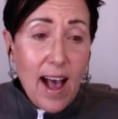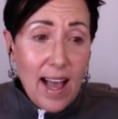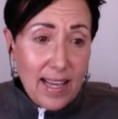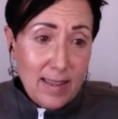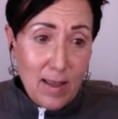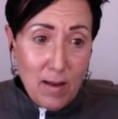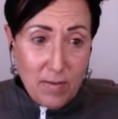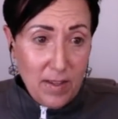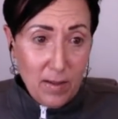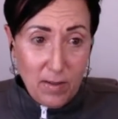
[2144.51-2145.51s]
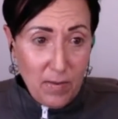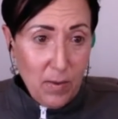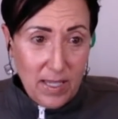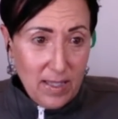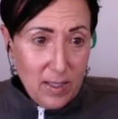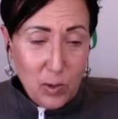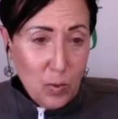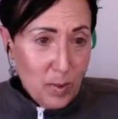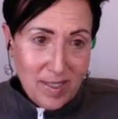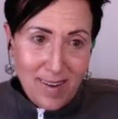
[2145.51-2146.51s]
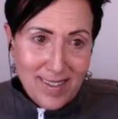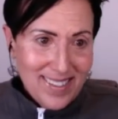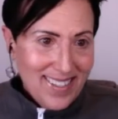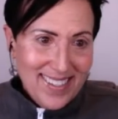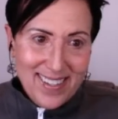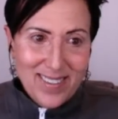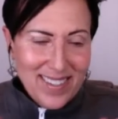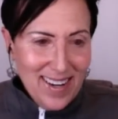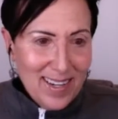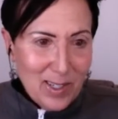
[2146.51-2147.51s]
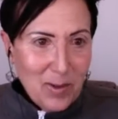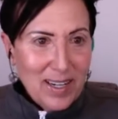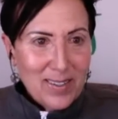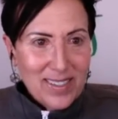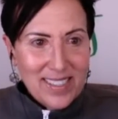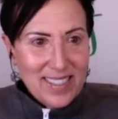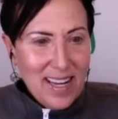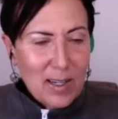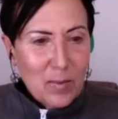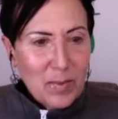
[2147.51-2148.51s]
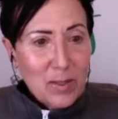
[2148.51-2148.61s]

I love interviewing the superstars, like, you know, the Dr. Gregors and the Dr.